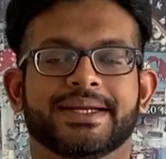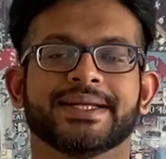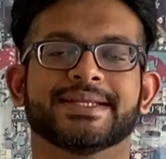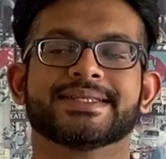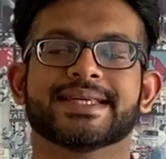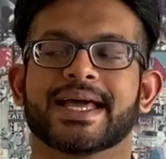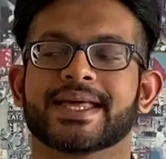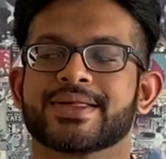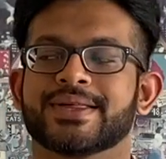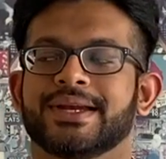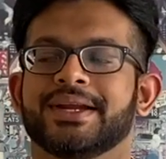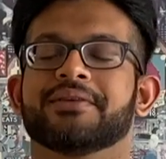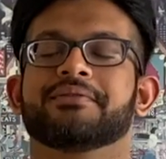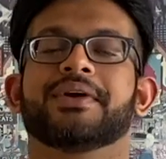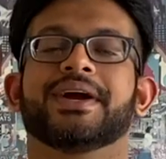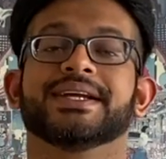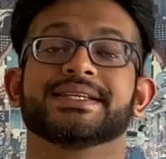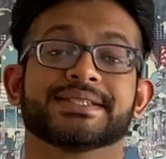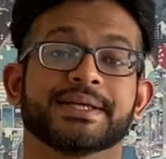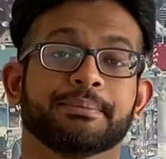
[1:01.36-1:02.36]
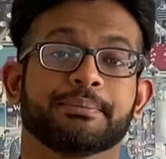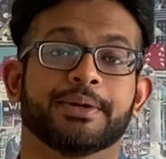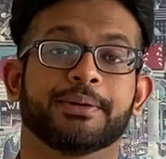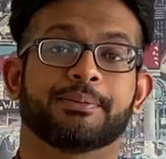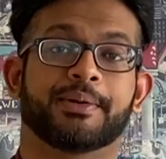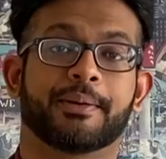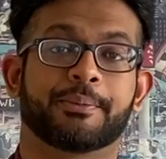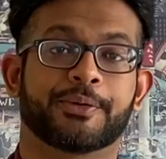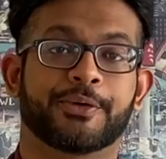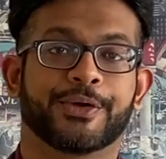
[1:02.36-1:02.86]
it's actually a very simple
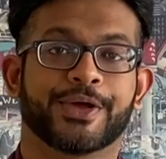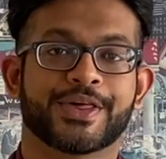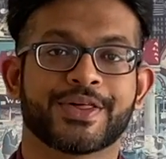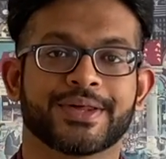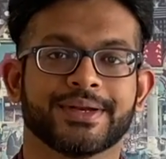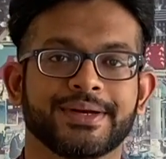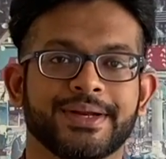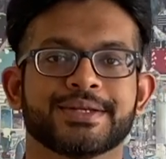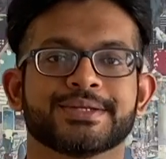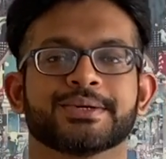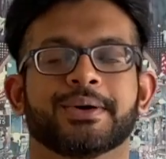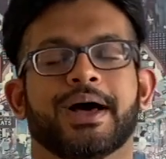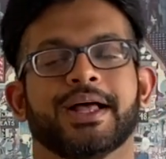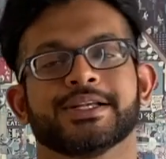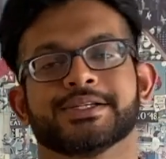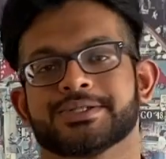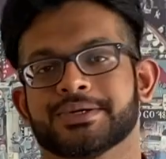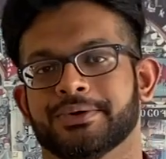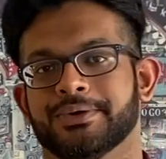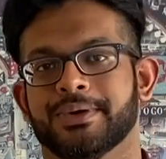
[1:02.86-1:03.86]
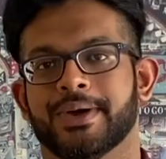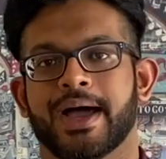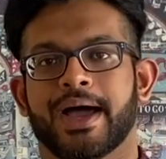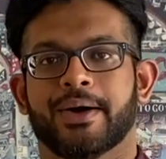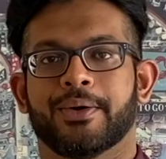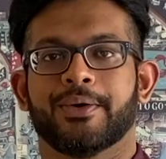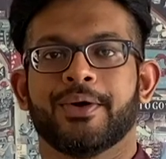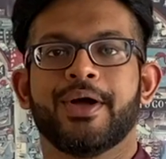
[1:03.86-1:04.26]
preparation, so I'll show you how.